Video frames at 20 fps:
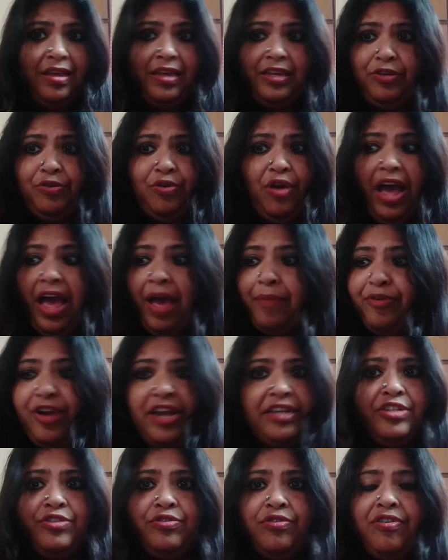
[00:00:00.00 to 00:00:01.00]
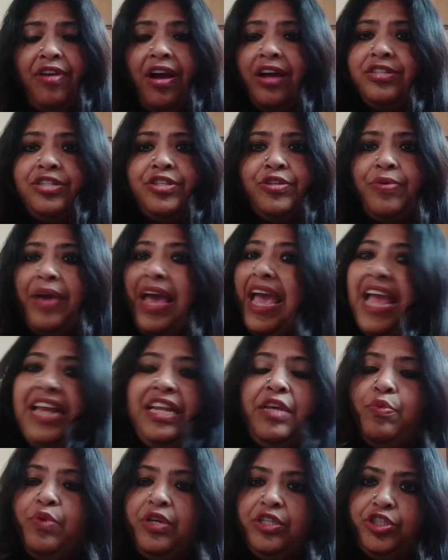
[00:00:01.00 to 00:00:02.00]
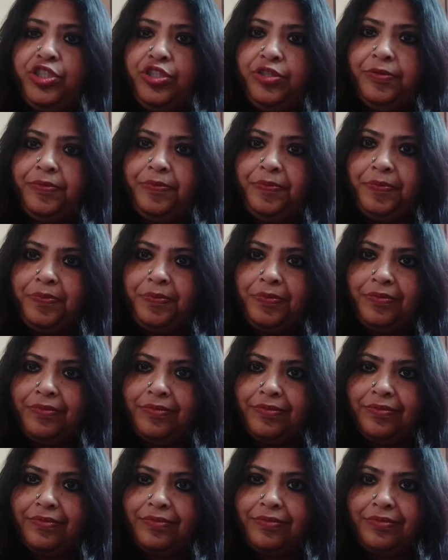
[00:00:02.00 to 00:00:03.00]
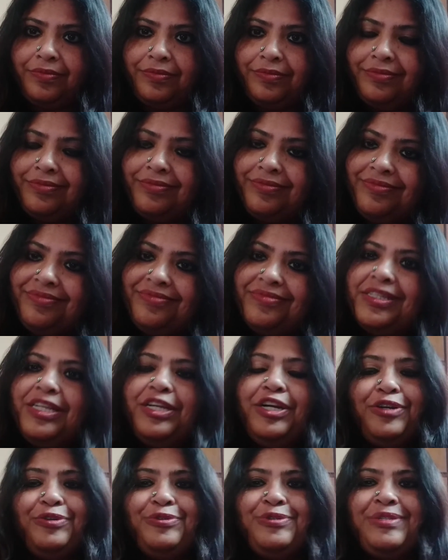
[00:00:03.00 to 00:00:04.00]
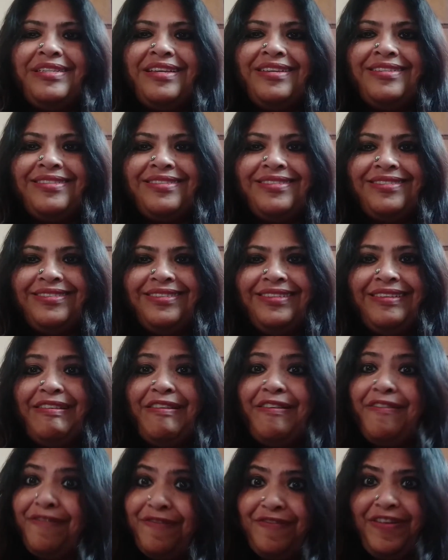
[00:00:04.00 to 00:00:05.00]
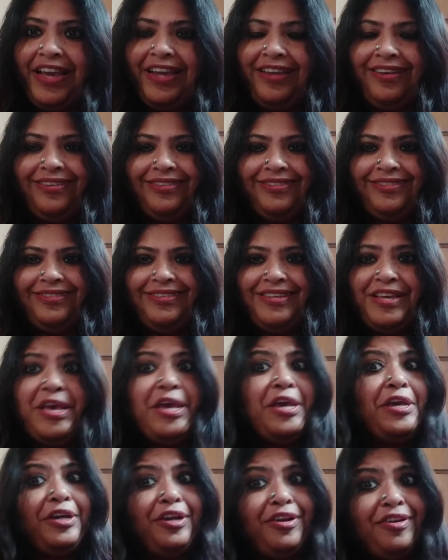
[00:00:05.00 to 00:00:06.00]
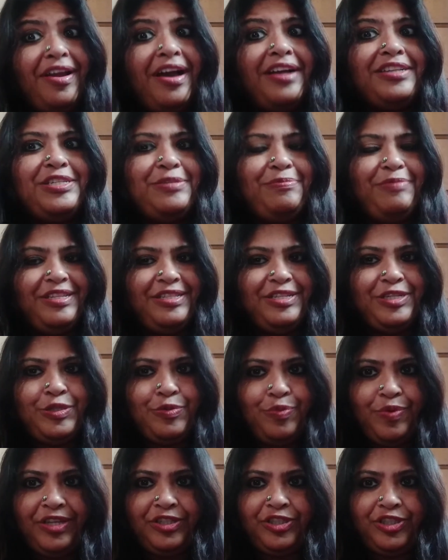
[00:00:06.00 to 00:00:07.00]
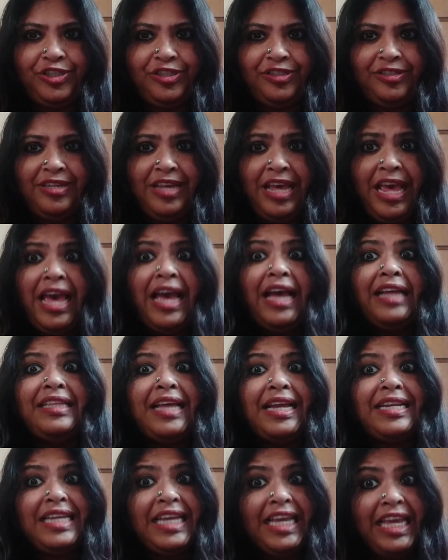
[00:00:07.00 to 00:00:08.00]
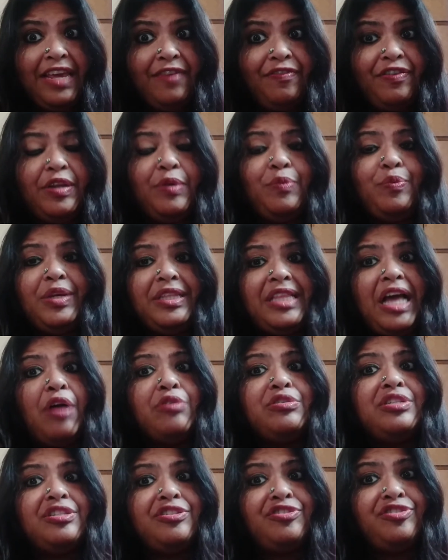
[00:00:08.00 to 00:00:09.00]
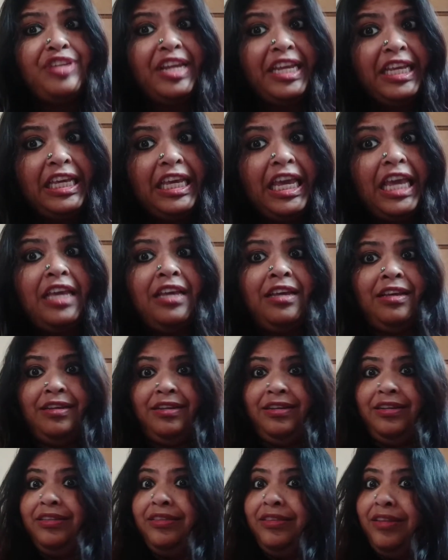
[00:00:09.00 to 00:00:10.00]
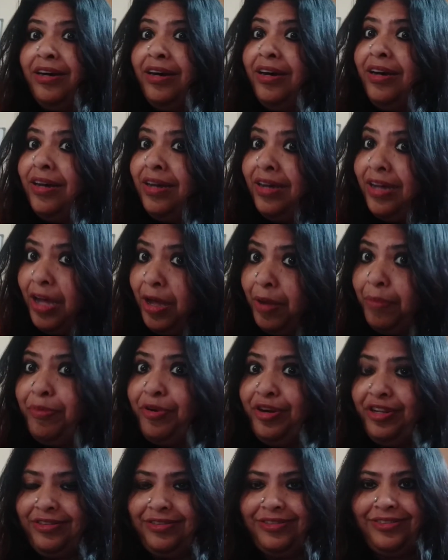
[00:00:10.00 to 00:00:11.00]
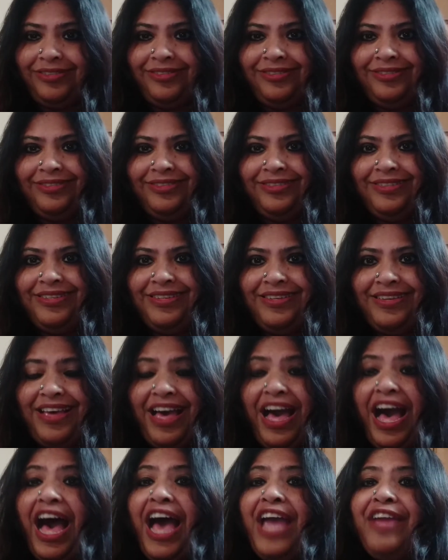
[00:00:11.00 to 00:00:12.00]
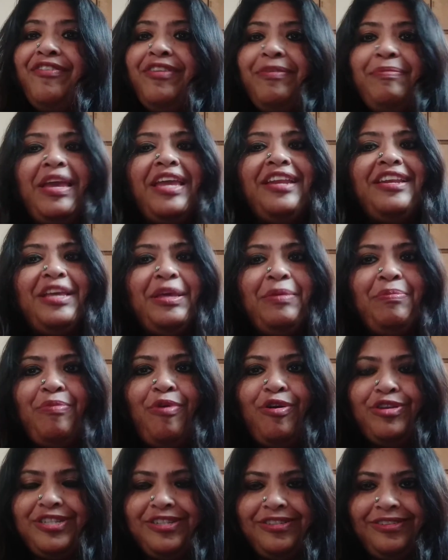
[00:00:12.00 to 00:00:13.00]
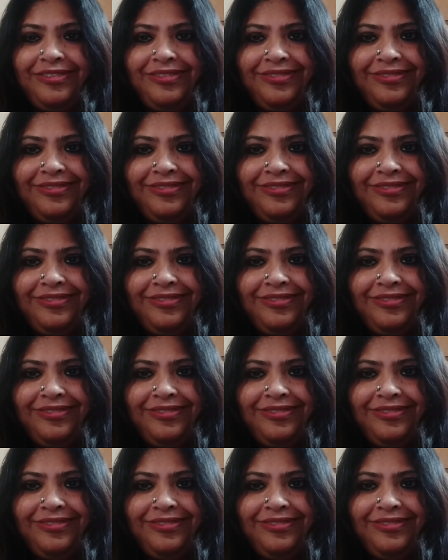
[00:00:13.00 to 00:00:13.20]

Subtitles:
I'm ready to grant you any wish. Garud says, fine. Grant me this wish, that even without drinking the Amrit, I remain immortal.